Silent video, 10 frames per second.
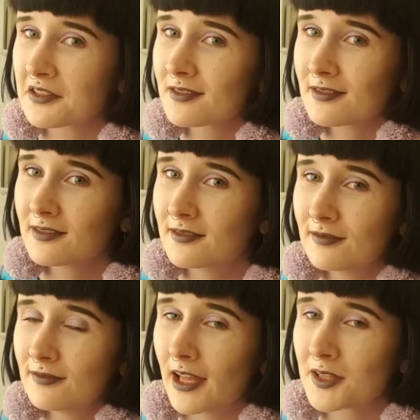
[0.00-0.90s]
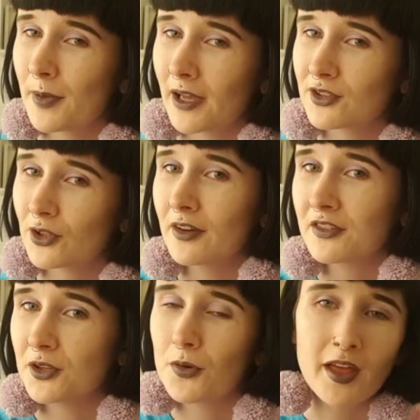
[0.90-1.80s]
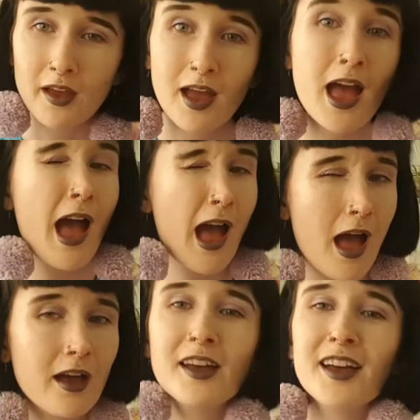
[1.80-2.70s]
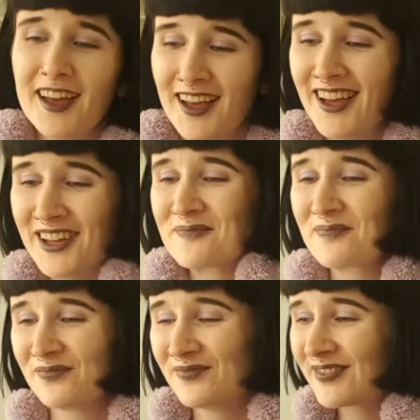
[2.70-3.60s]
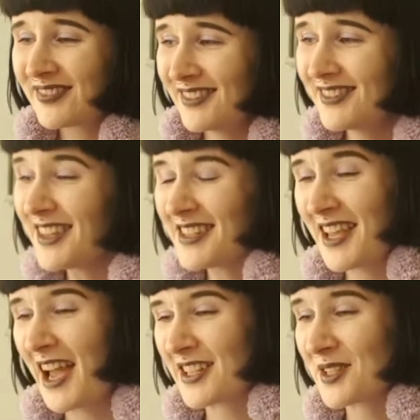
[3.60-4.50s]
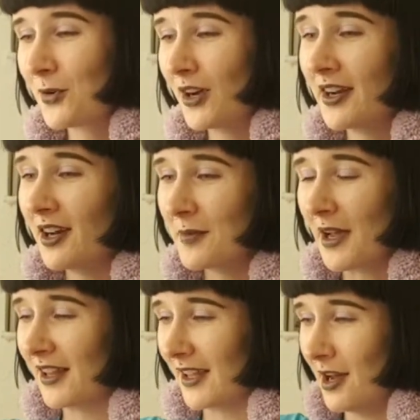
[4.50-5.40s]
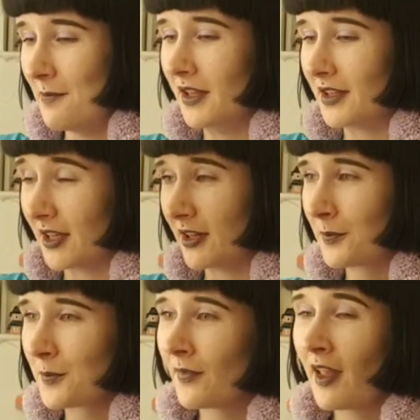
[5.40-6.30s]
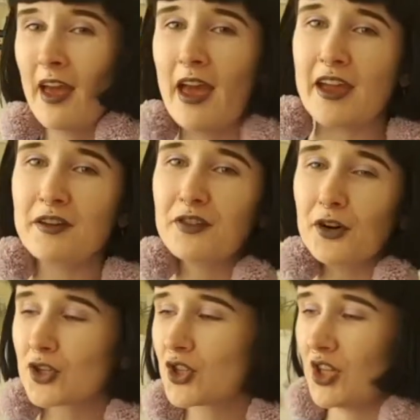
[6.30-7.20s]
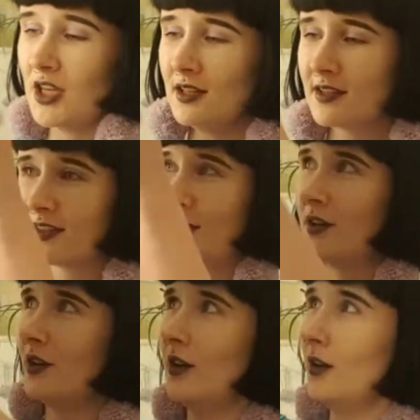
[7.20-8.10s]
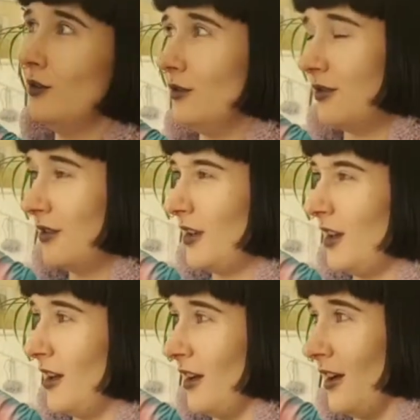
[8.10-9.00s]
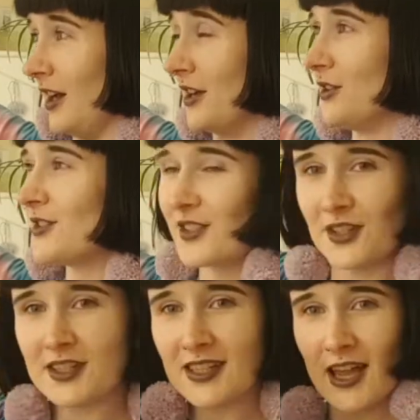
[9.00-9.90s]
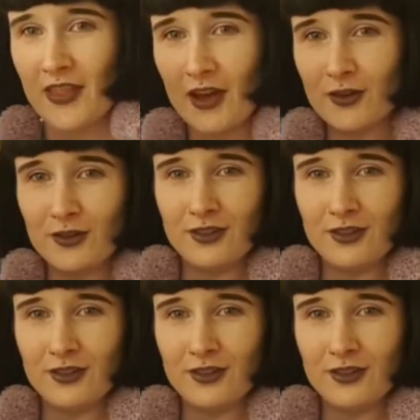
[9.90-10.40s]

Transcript: That's bad, don't ever do that. So yeah, it's printed on about like 1 million A4 sheets. And all stuck together.